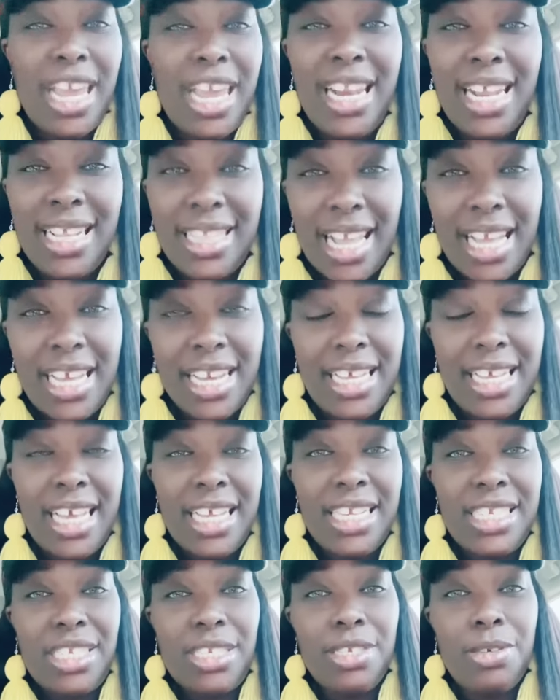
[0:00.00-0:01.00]
anything
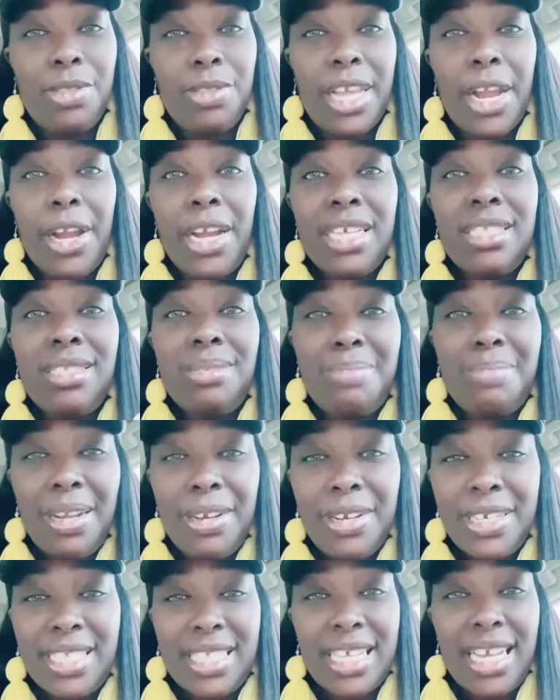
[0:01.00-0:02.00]
against you, they're
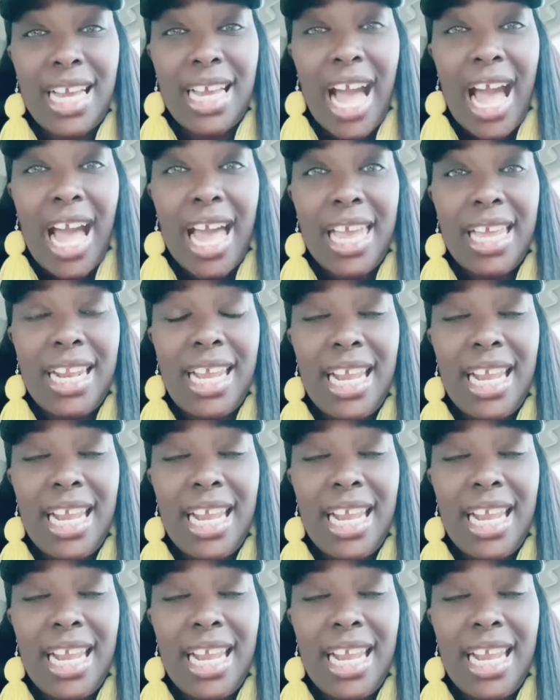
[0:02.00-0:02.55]
experiencing God,